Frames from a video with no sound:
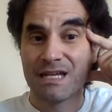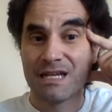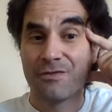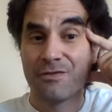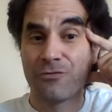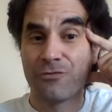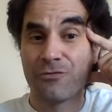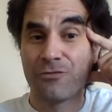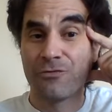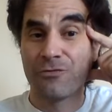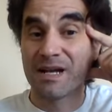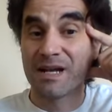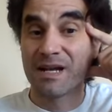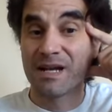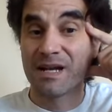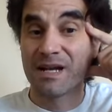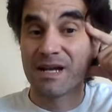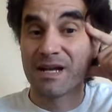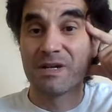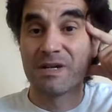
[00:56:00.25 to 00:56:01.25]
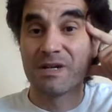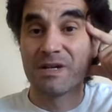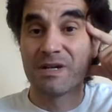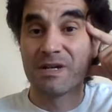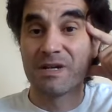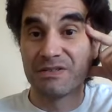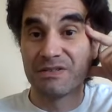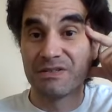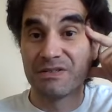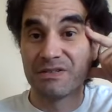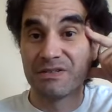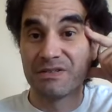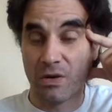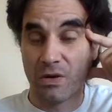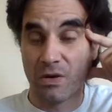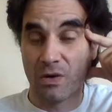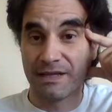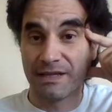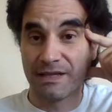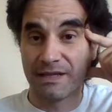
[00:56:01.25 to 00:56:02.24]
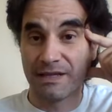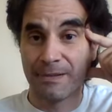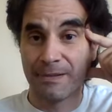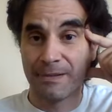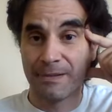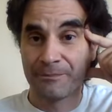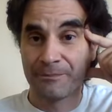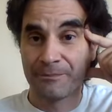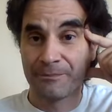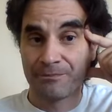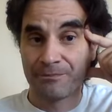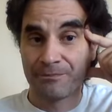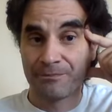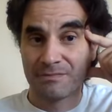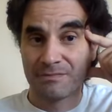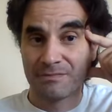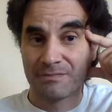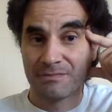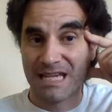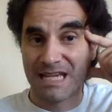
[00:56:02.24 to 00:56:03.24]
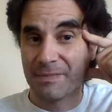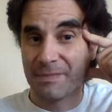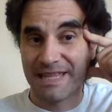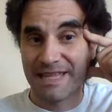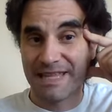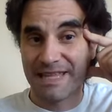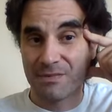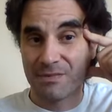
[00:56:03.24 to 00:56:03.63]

forming a movement built on equality. Does that mean the